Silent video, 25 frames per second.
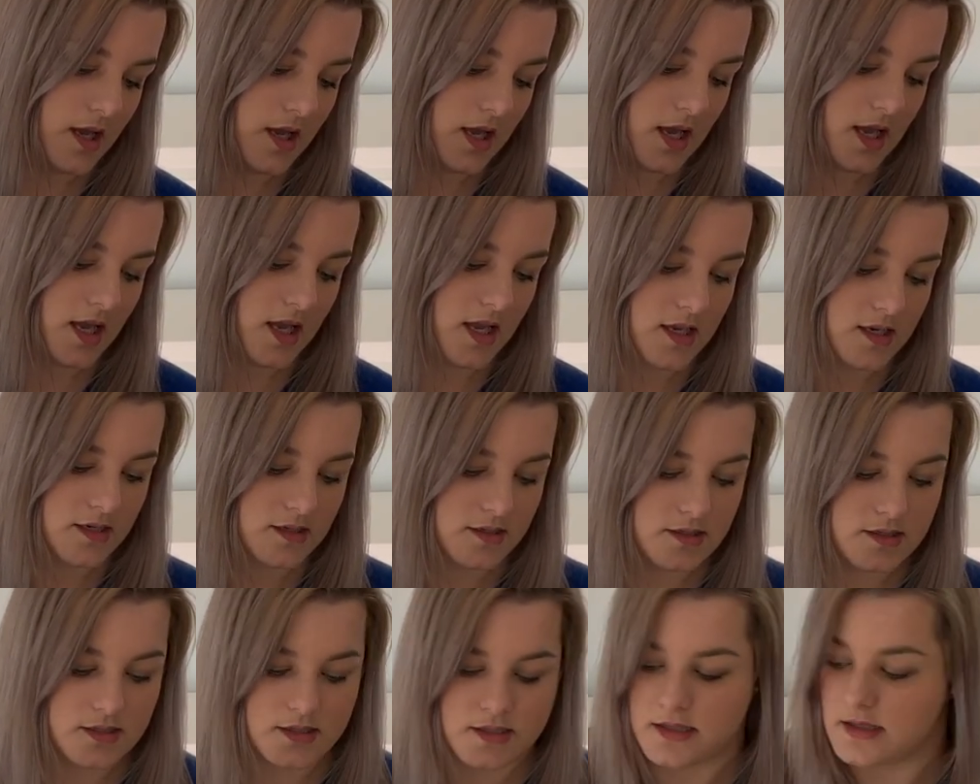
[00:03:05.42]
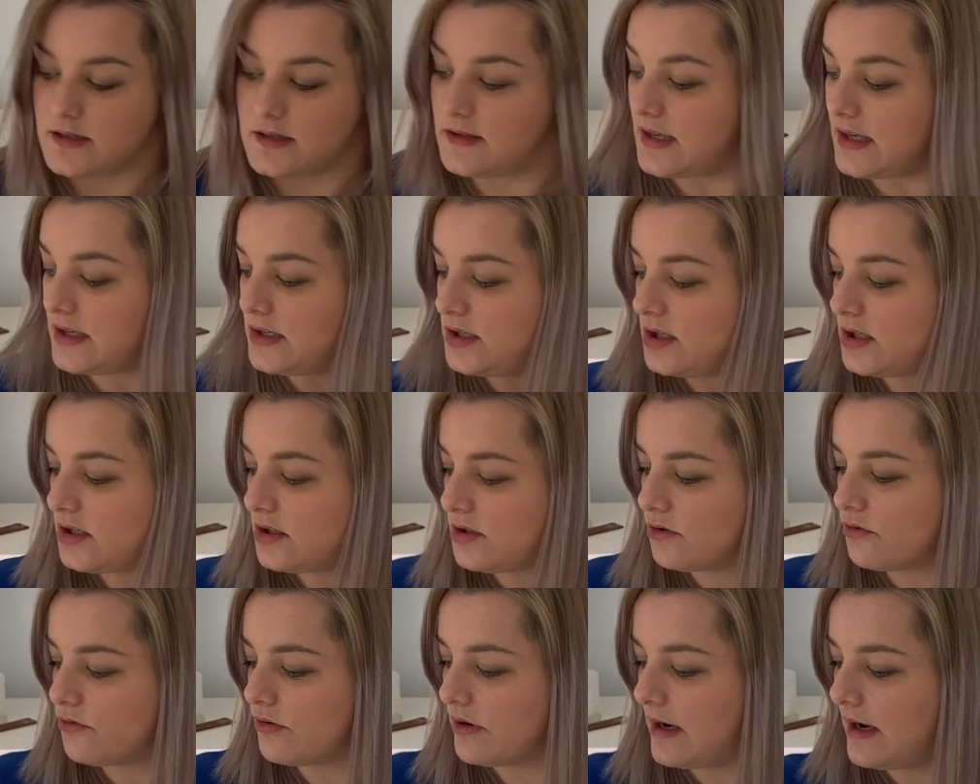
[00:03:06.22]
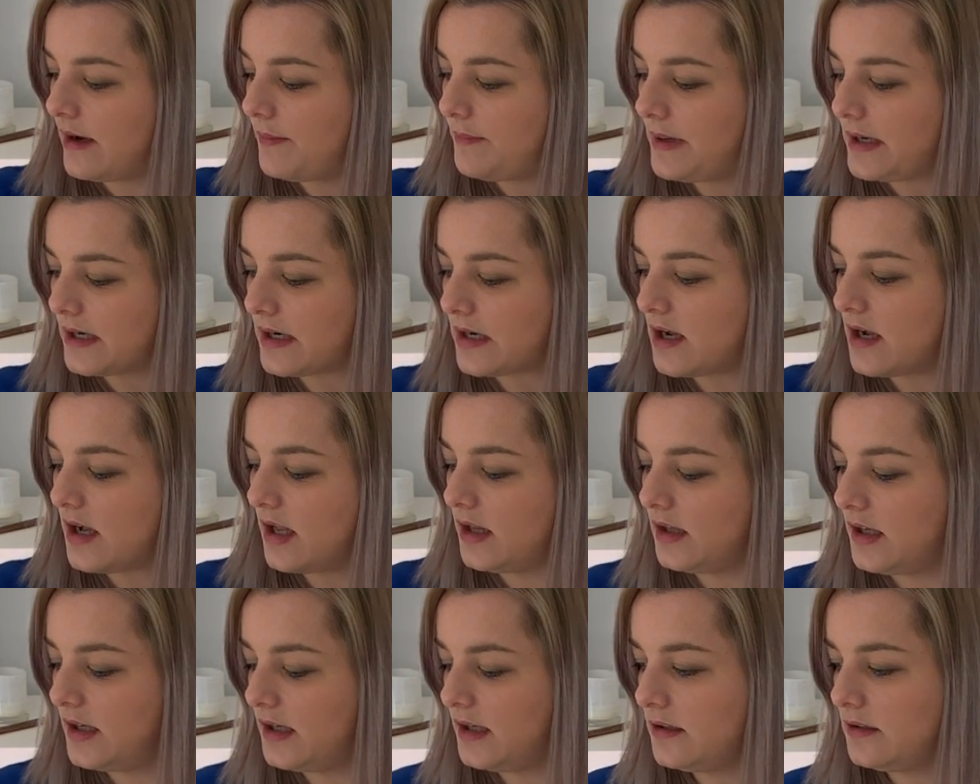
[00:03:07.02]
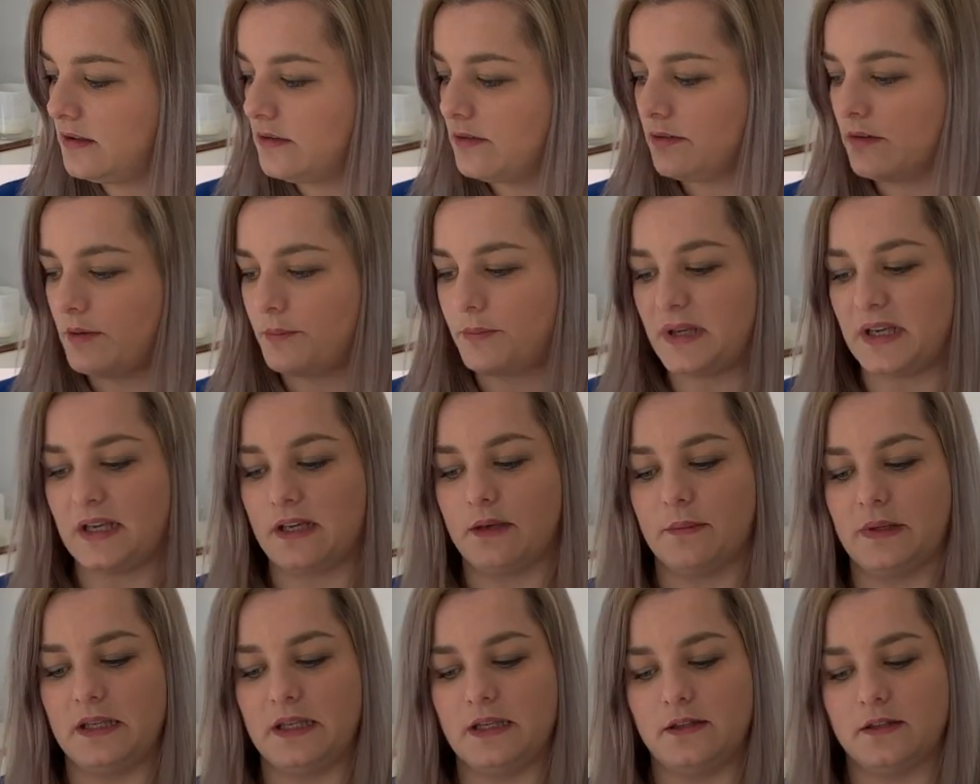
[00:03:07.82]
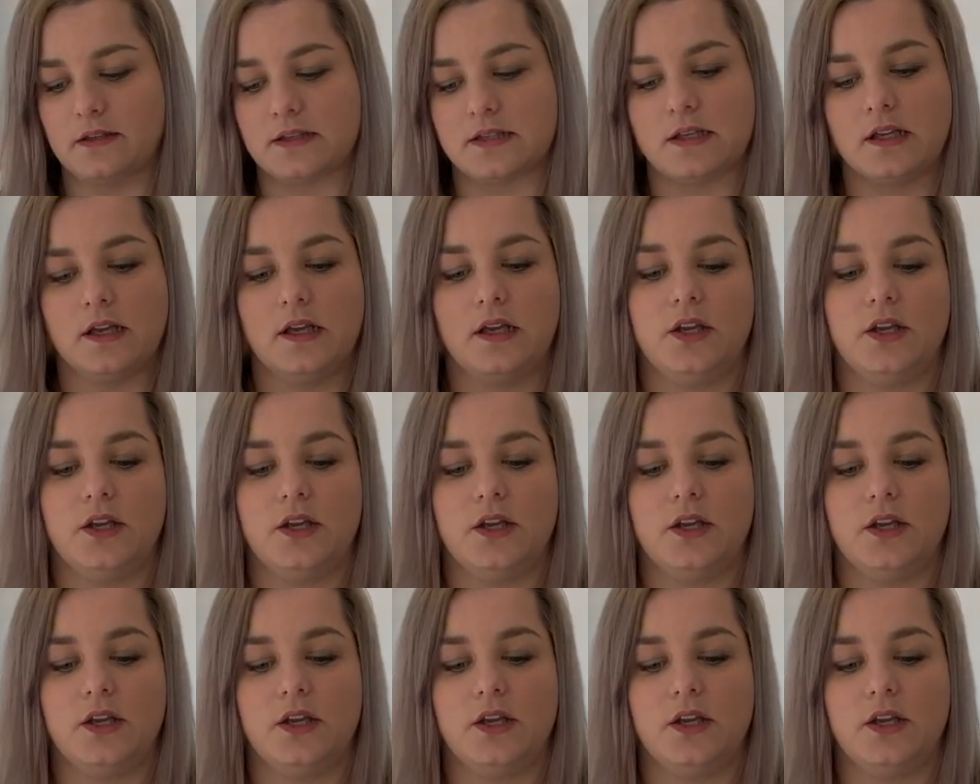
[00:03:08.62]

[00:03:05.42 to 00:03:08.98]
And then you can grab a color pigment.